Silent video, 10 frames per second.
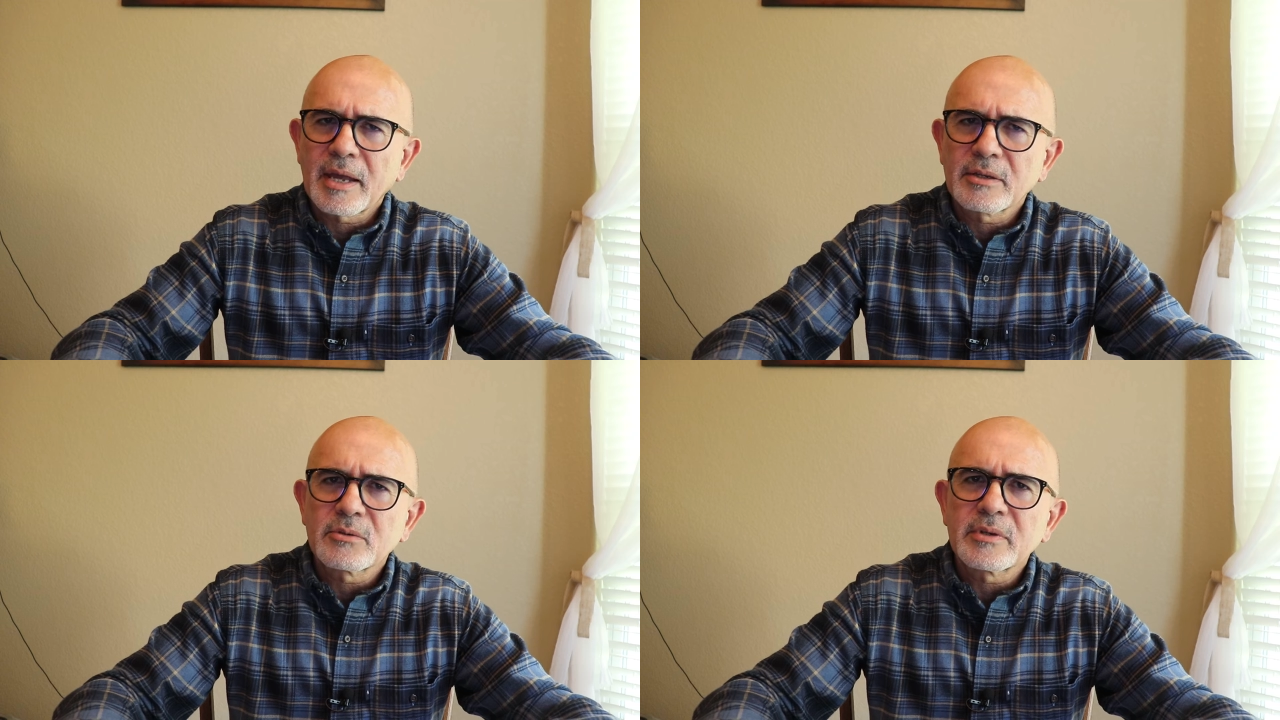
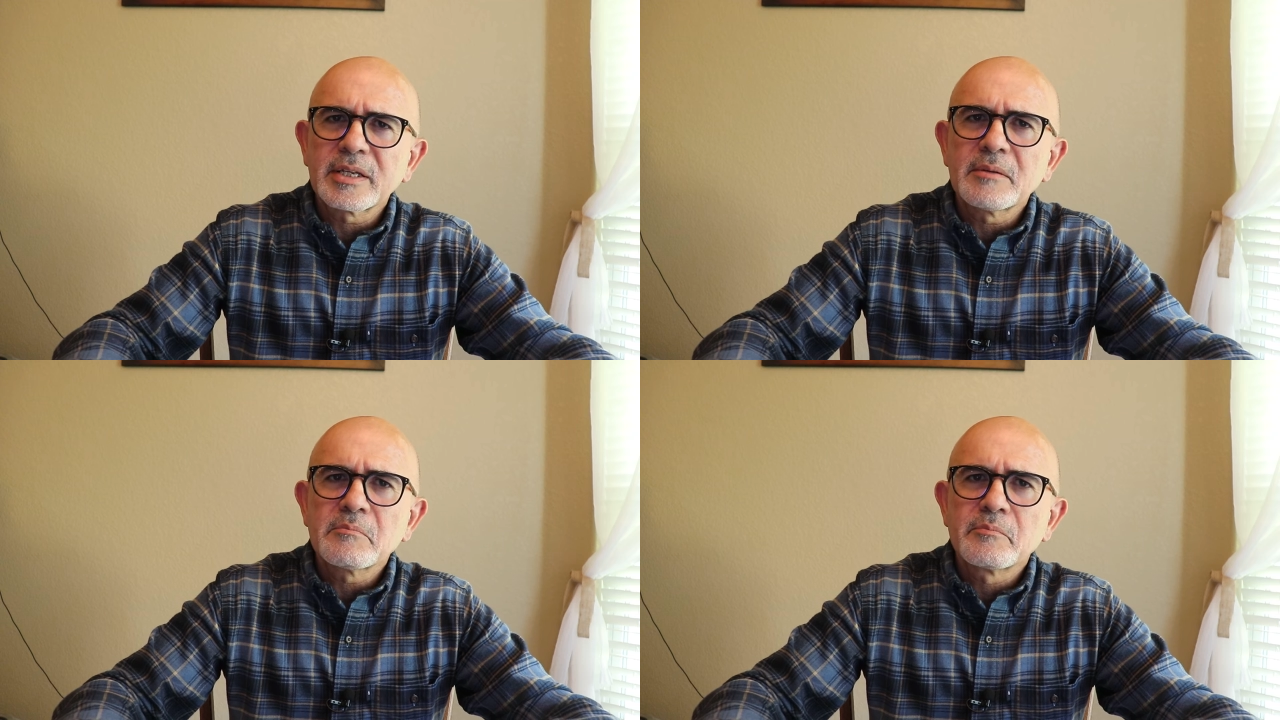
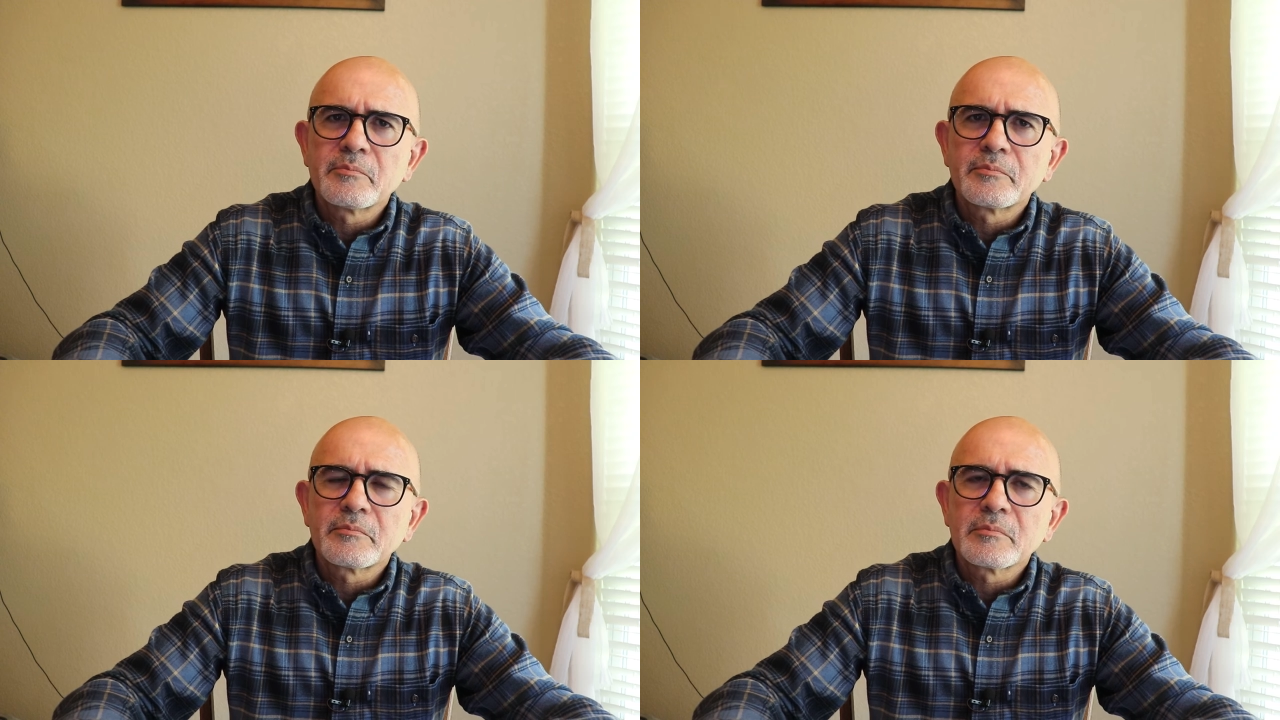angry,
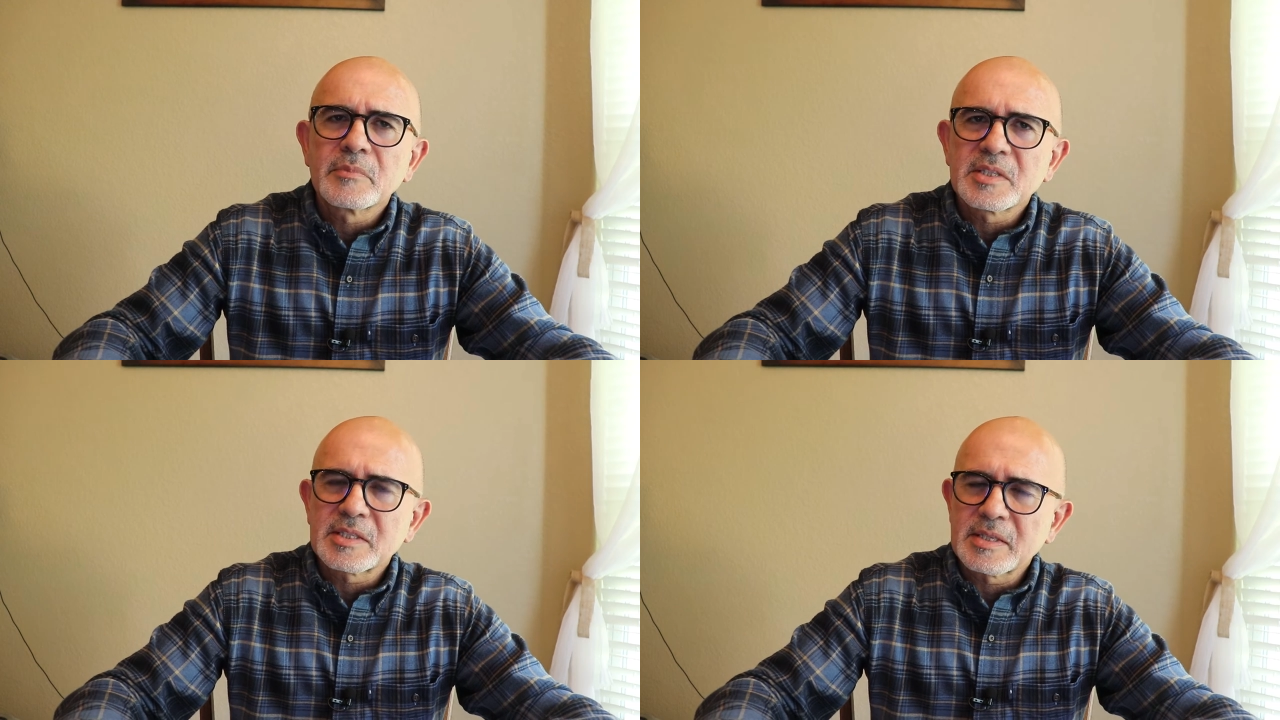
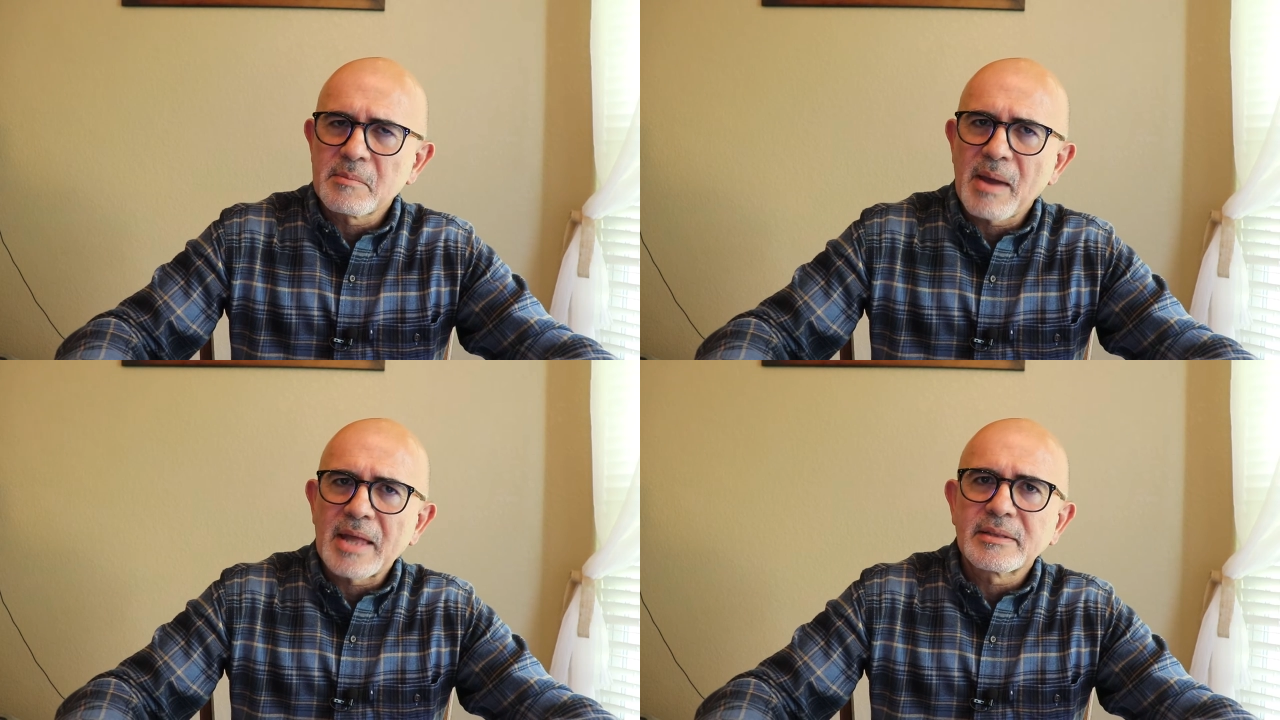it's
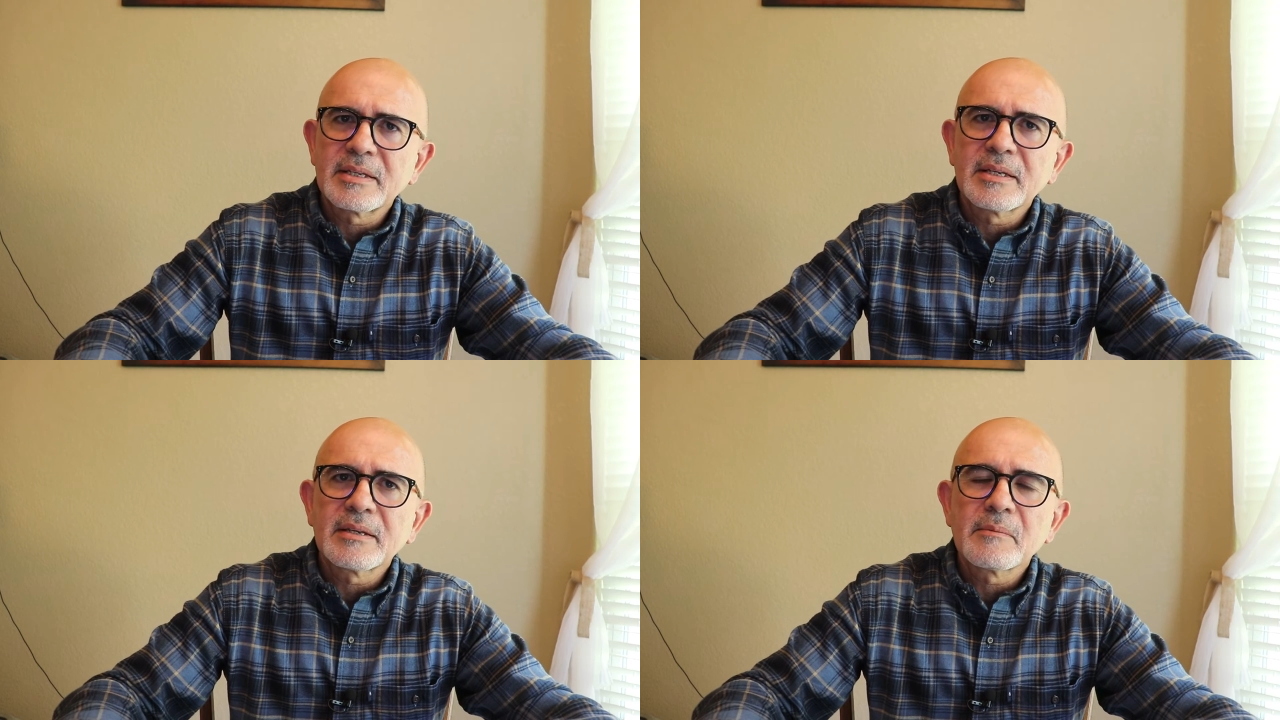
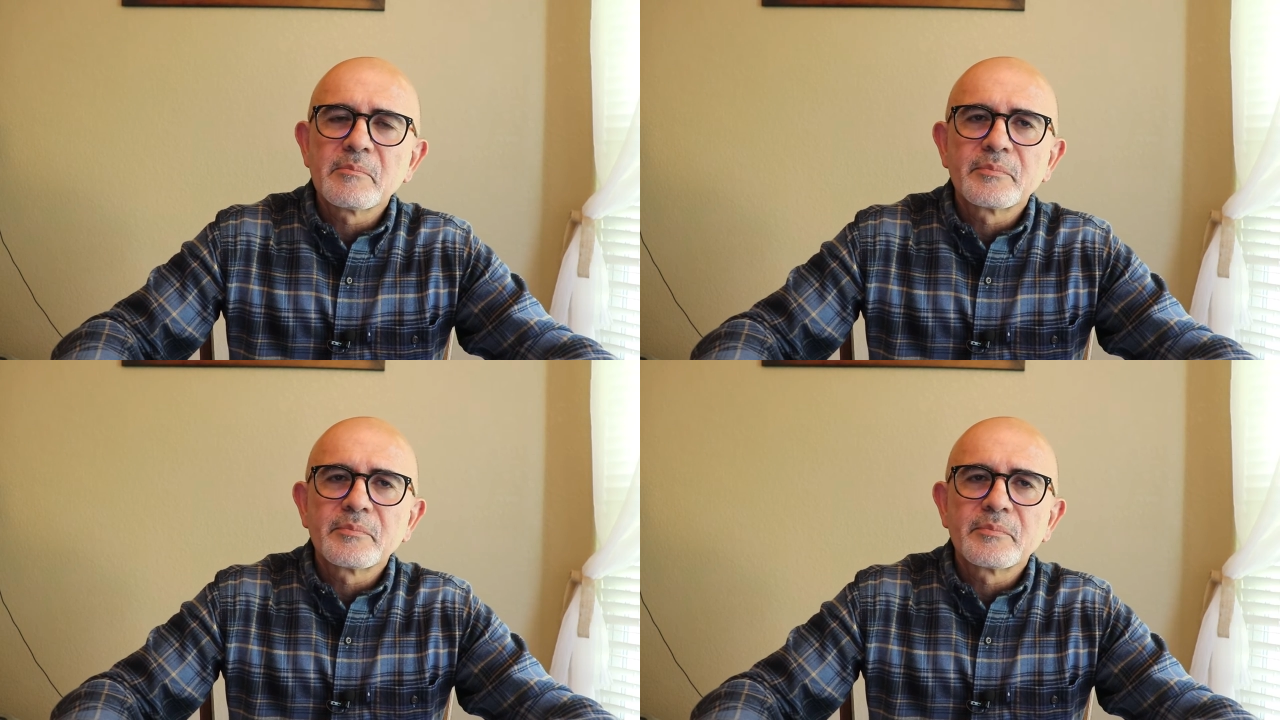demanding,